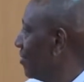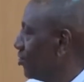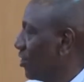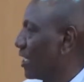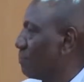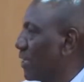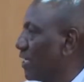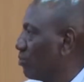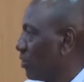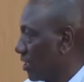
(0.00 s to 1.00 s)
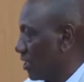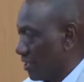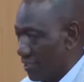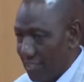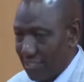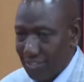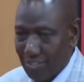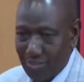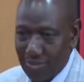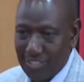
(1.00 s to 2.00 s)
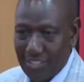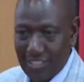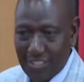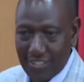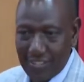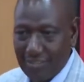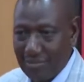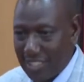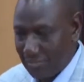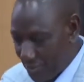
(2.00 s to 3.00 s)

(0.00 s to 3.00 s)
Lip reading: your unpaid worker. I don't know whether Madam